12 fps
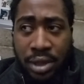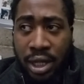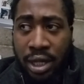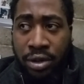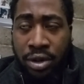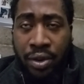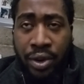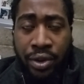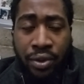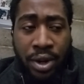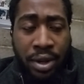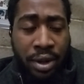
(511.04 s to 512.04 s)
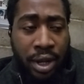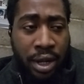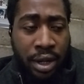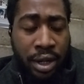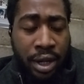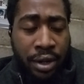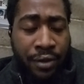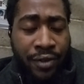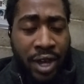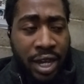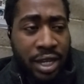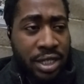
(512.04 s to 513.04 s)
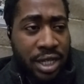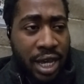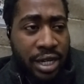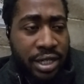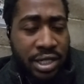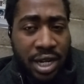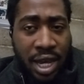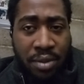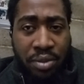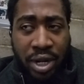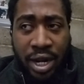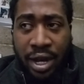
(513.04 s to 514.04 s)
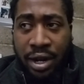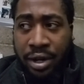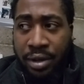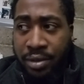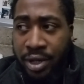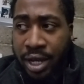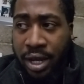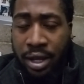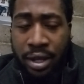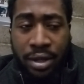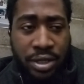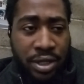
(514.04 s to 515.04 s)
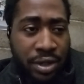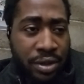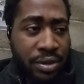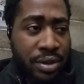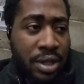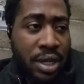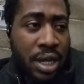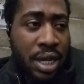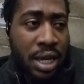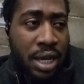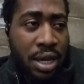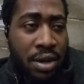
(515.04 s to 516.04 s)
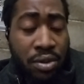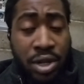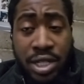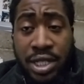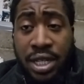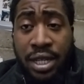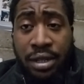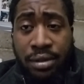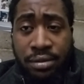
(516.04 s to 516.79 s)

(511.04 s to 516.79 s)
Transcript: You know, and Green and the Vikings got the snot beat out of them today. So, we'll see.